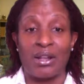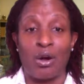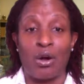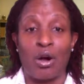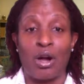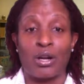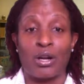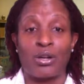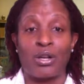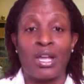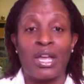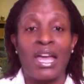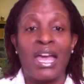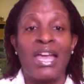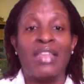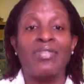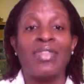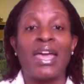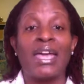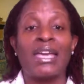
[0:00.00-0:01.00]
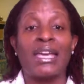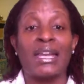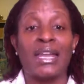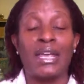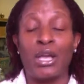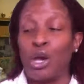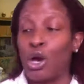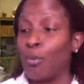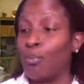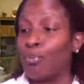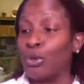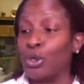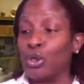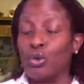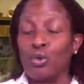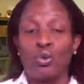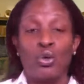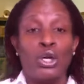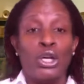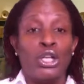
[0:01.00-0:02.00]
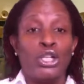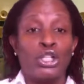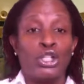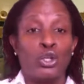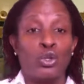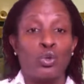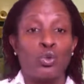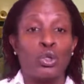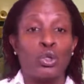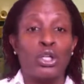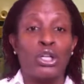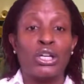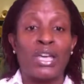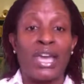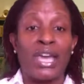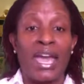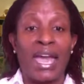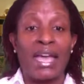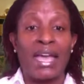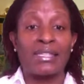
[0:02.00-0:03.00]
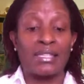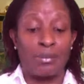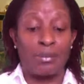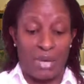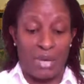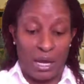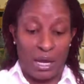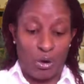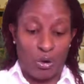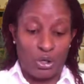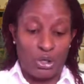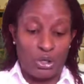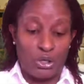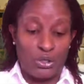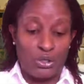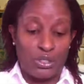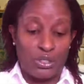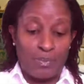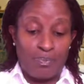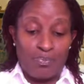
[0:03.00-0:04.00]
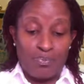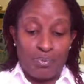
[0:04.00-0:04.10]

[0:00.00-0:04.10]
order. They can help you to look at some areas